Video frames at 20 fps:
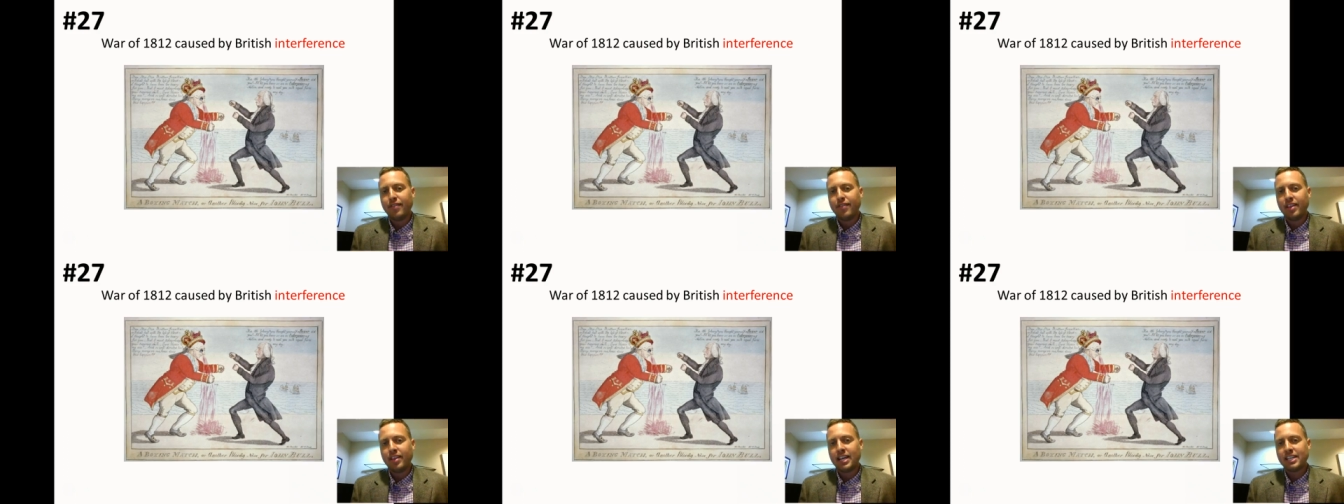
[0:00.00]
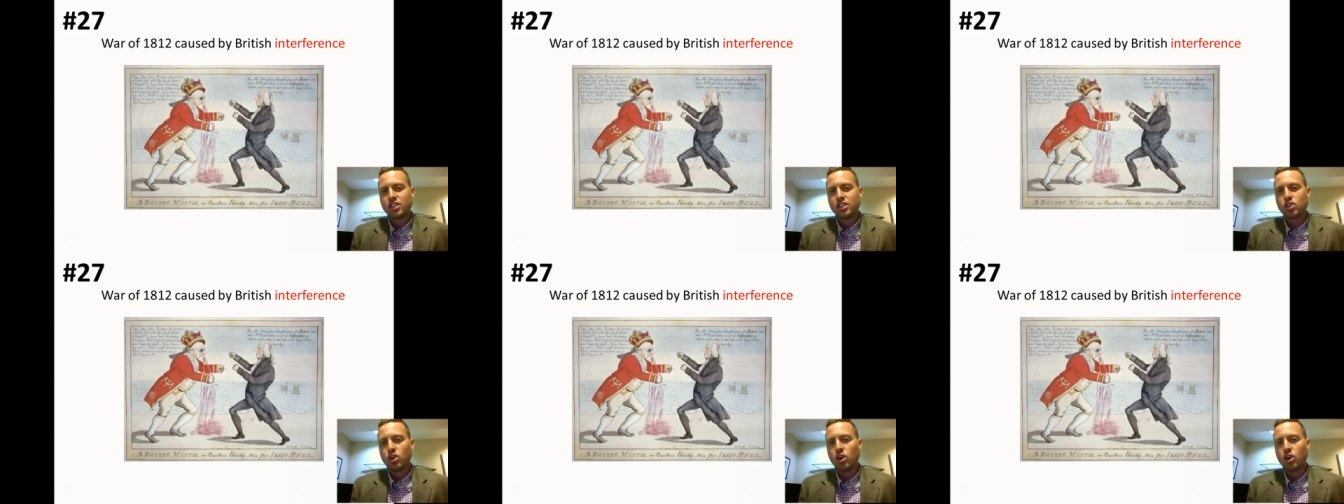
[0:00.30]
That's
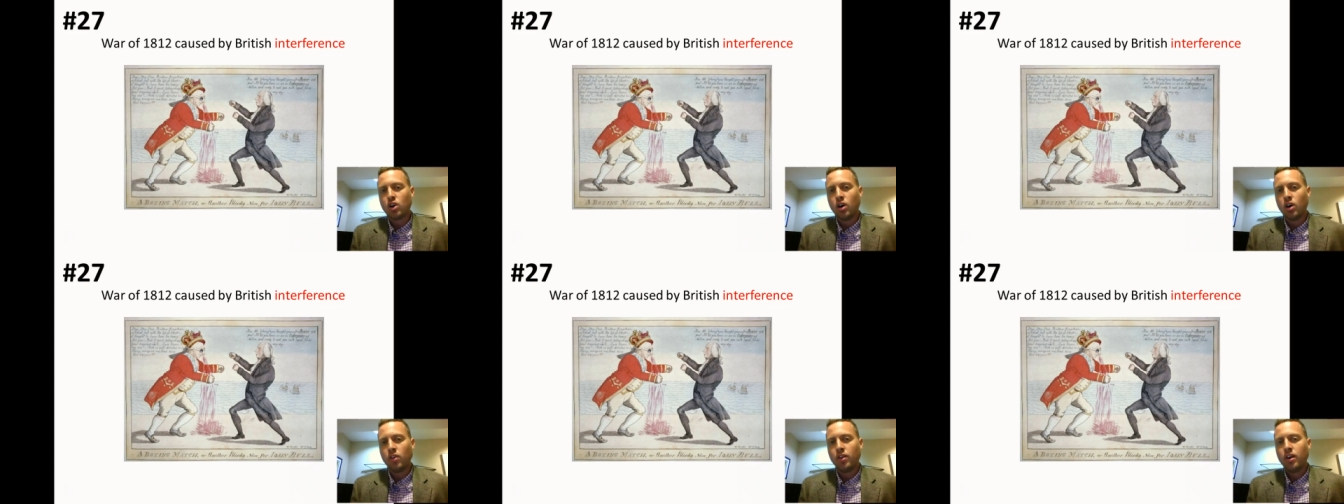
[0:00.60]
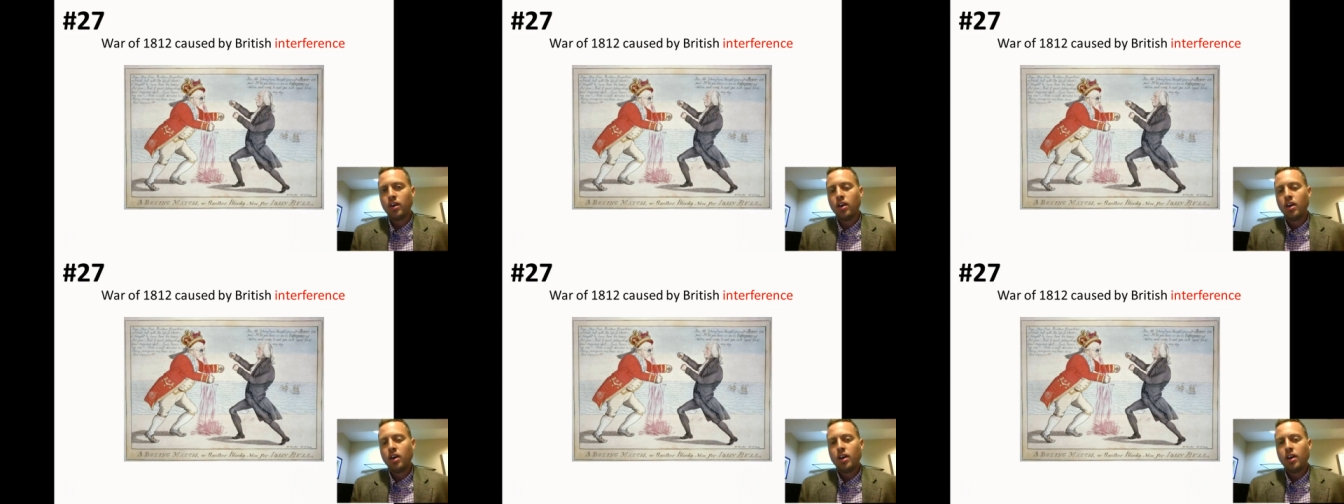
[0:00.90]
called
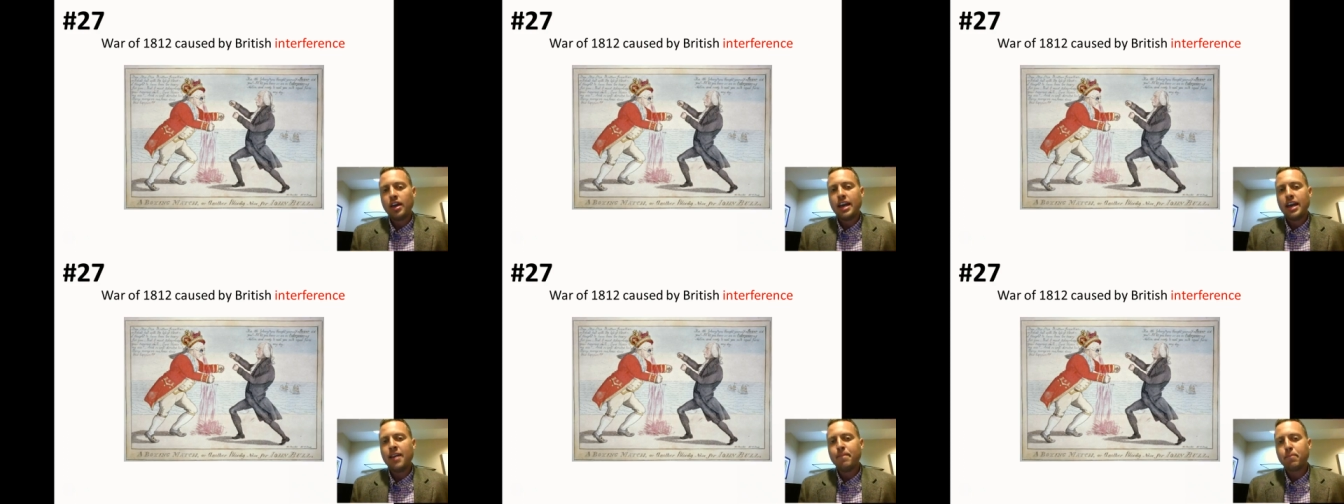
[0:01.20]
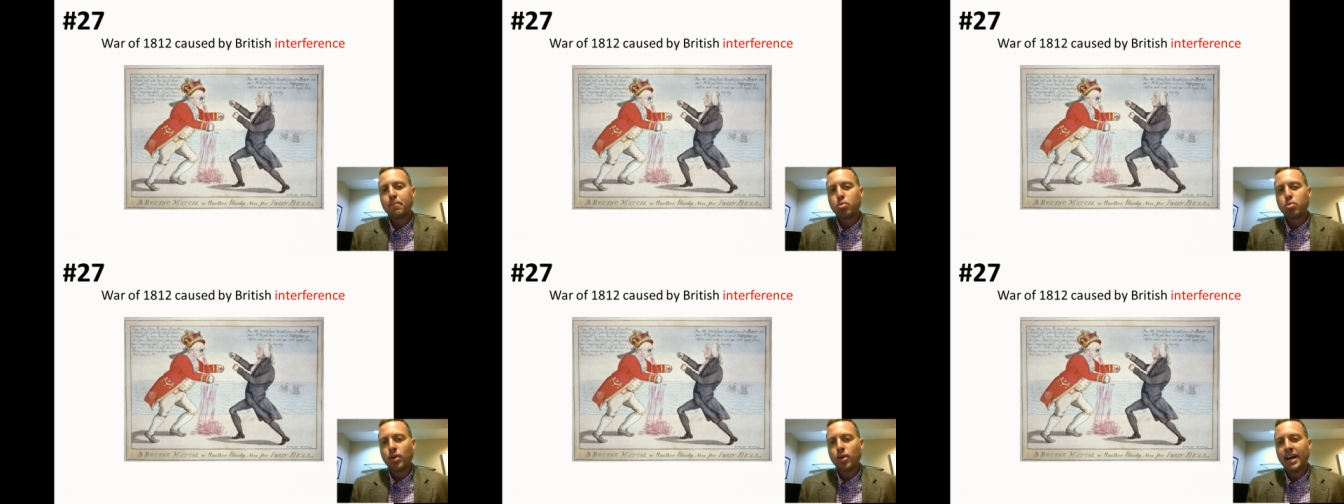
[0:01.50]

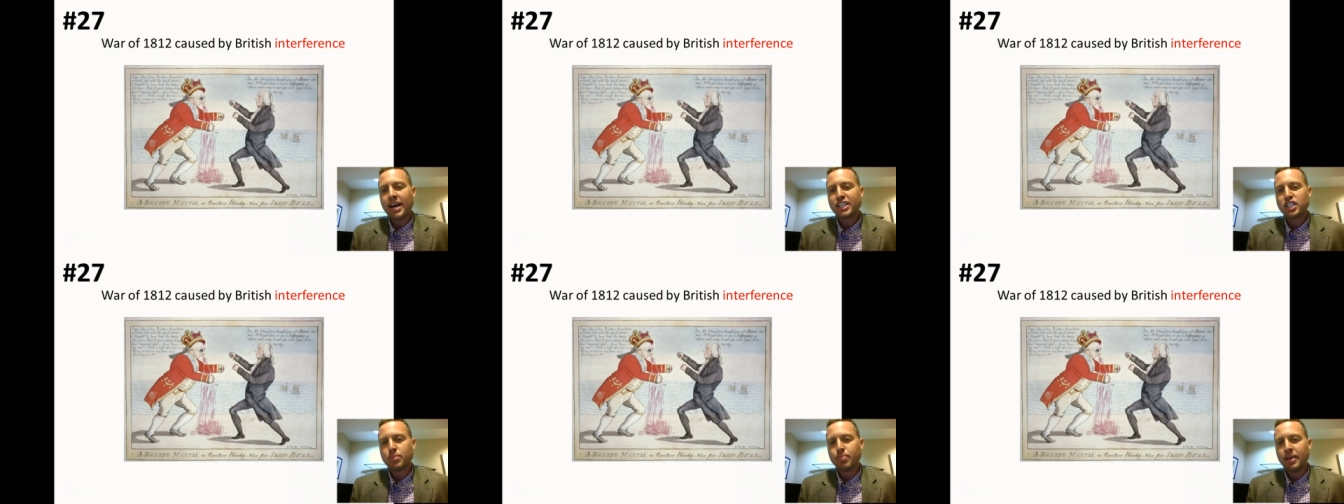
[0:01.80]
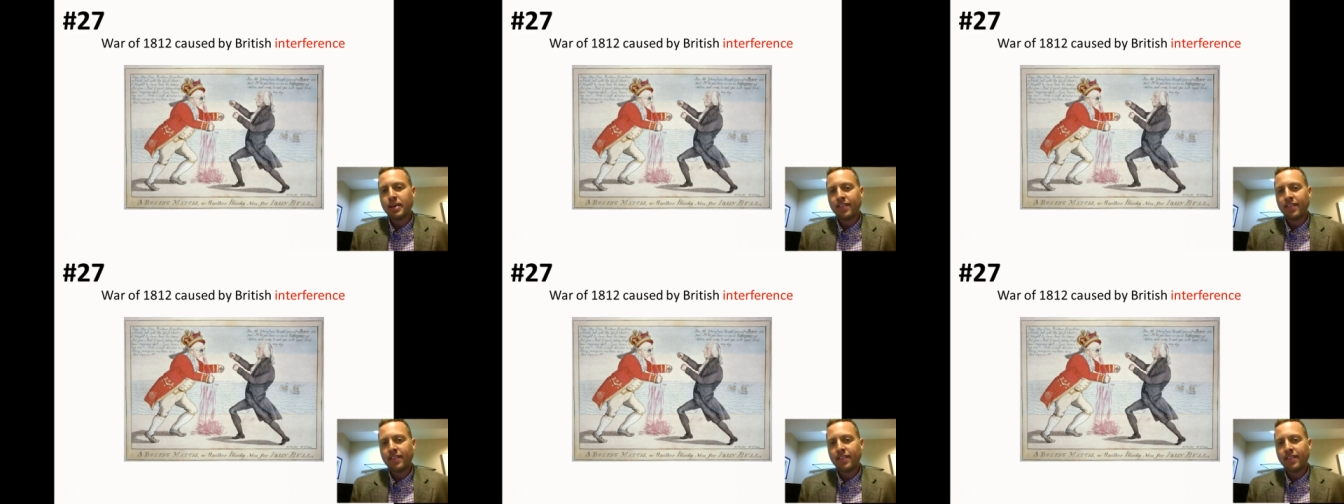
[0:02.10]
impressment.